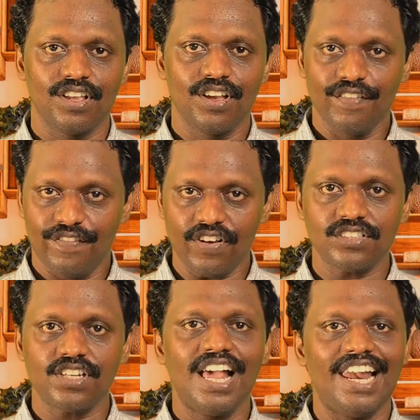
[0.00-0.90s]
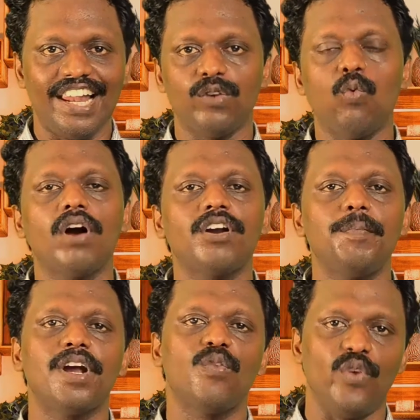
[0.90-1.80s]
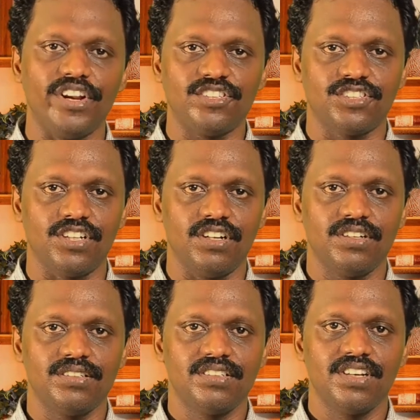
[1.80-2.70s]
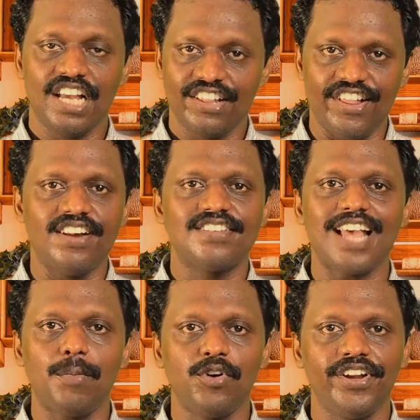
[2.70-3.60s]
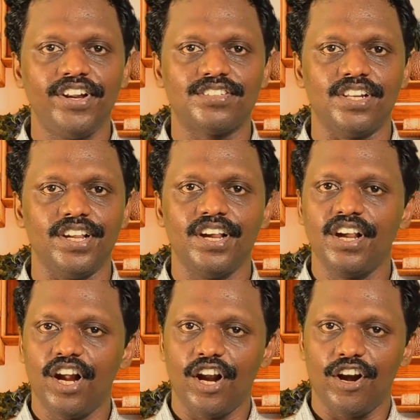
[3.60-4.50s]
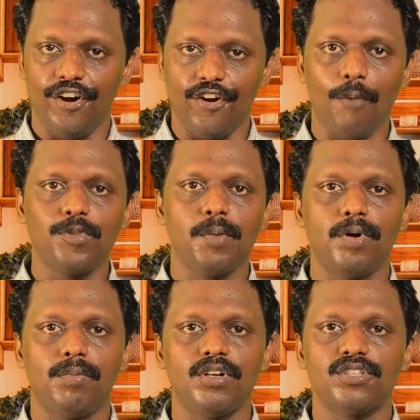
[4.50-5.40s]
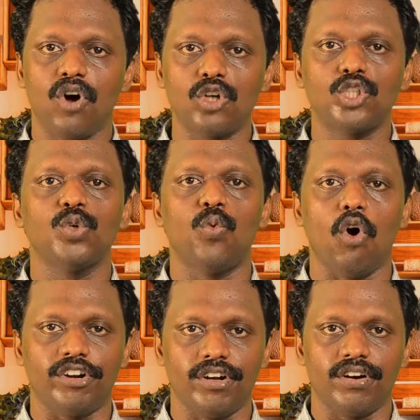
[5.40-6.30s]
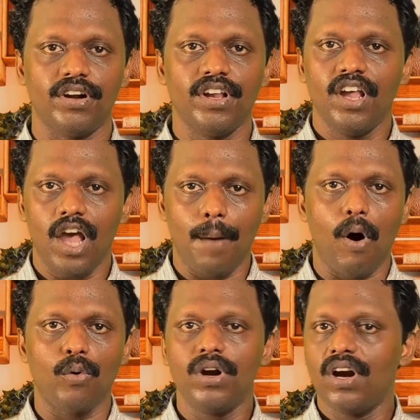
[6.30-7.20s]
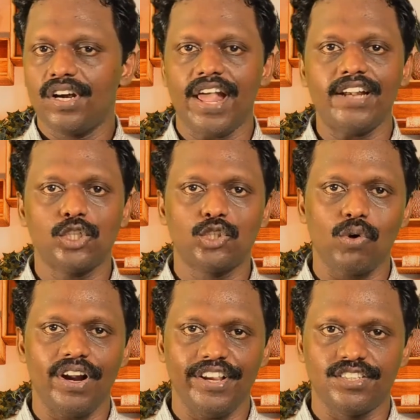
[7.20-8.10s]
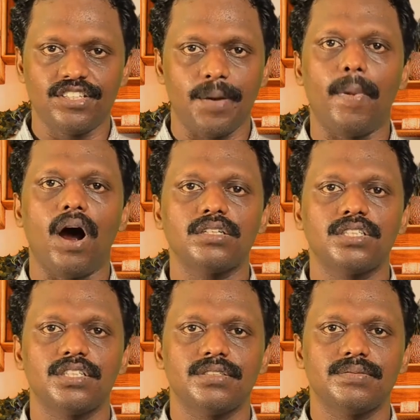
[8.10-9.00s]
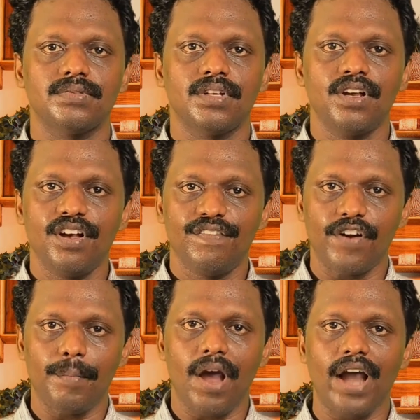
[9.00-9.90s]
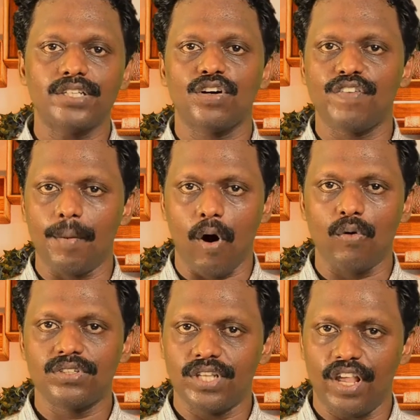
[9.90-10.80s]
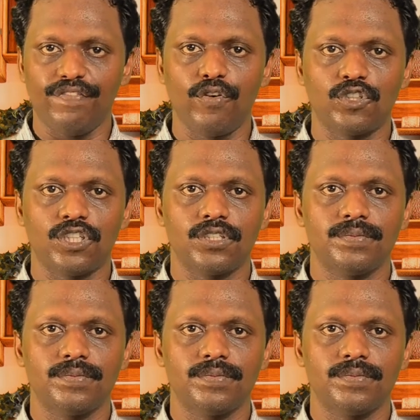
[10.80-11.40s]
First, let the water become very still. Then simultaneously drop the pebbles onto the water about 10 to 12 inches apart from a height of about, say, a foot.